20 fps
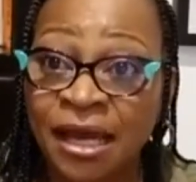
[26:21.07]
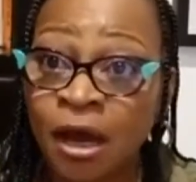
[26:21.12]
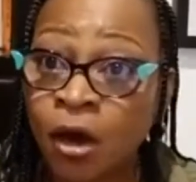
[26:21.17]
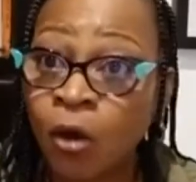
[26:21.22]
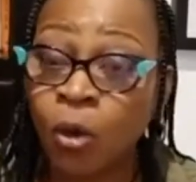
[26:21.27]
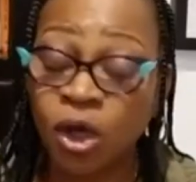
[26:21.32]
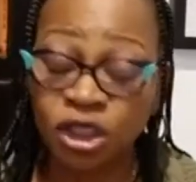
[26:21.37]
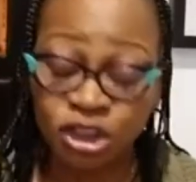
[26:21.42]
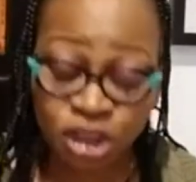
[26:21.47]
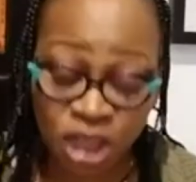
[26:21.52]

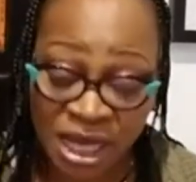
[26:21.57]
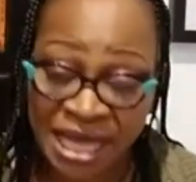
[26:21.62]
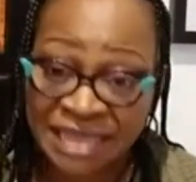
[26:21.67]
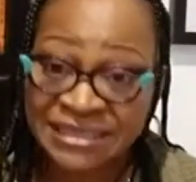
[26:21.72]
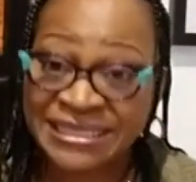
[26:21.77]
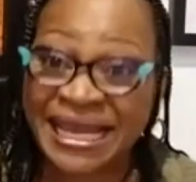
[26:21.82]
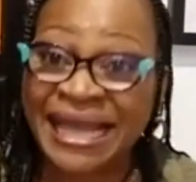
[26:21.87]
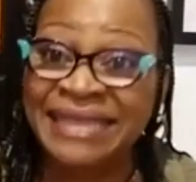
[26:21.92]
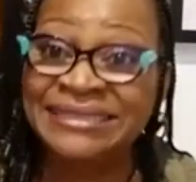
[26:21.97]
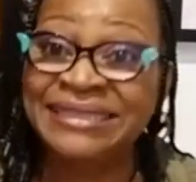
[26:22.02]
Wash your hand
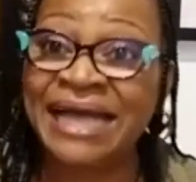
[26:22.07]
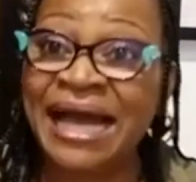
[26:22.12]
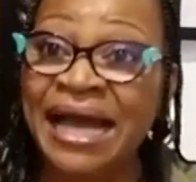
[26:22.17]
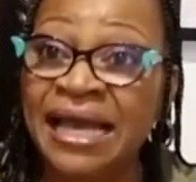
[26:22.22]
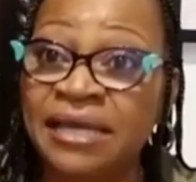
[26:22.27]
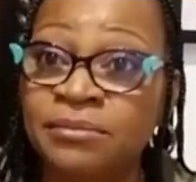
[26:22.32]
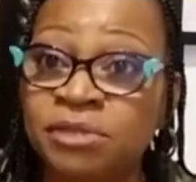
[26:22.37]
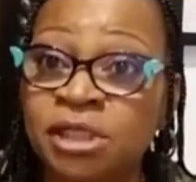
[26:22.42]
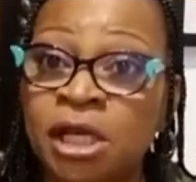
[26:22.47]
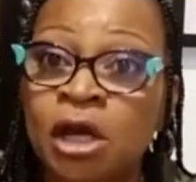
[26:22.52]
10
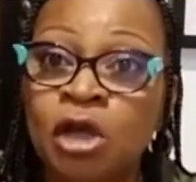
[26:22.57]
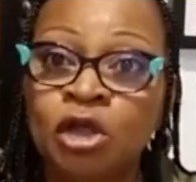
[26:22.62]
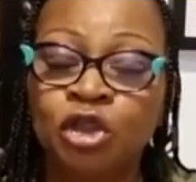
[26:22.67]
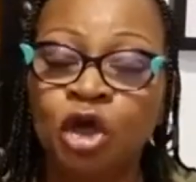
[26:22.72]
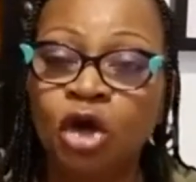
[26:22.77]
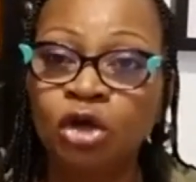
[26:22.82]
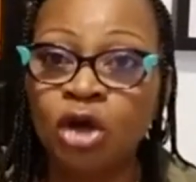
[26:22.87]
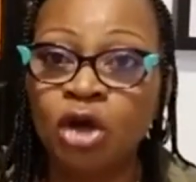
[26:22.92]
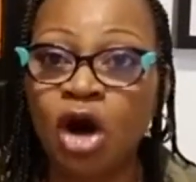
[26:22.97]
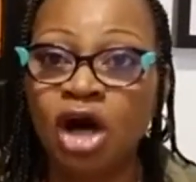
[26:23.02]
times.
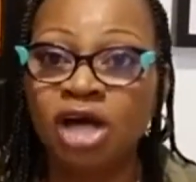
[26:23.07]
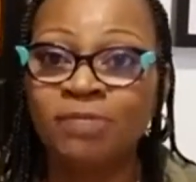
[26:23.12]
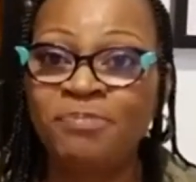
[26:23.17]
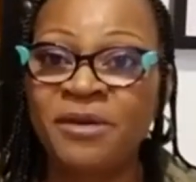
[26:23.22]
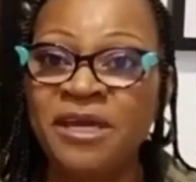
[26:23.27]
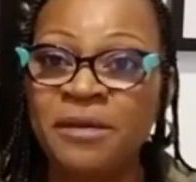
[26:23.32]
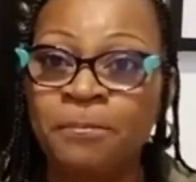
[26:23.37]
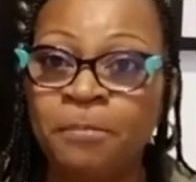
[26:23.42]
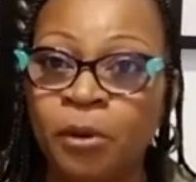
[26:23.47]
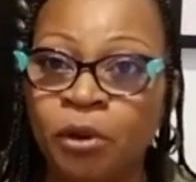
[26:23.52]
Don't hug
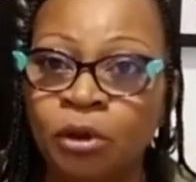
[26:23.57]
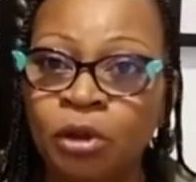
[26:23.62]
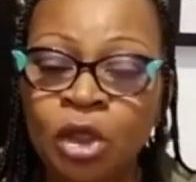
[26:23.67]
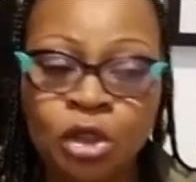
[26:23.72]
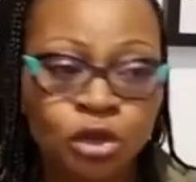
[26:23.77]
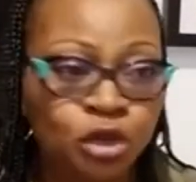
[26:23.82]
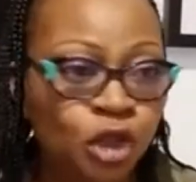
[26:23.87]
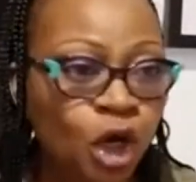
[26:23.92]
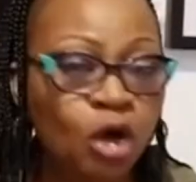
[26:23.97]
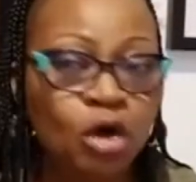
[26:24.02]
people.
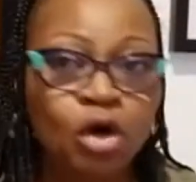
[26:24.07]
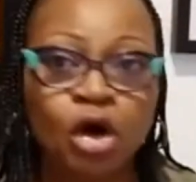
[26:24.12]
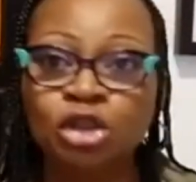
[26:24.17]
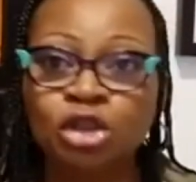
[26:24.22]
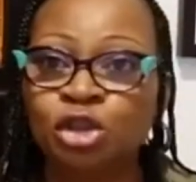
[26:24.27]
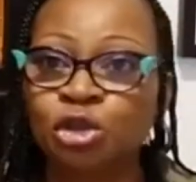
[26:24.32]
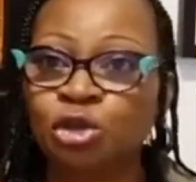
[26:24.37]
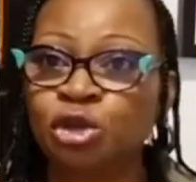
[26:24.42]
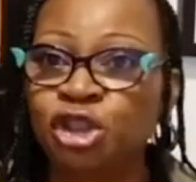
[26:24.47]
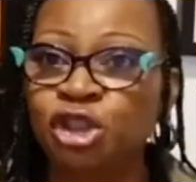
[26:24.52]
Don't go
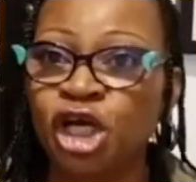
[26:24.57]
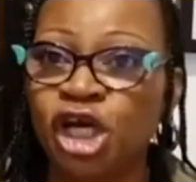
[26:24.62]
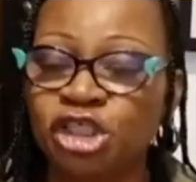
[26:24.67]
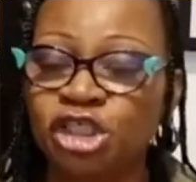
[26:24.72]
to church.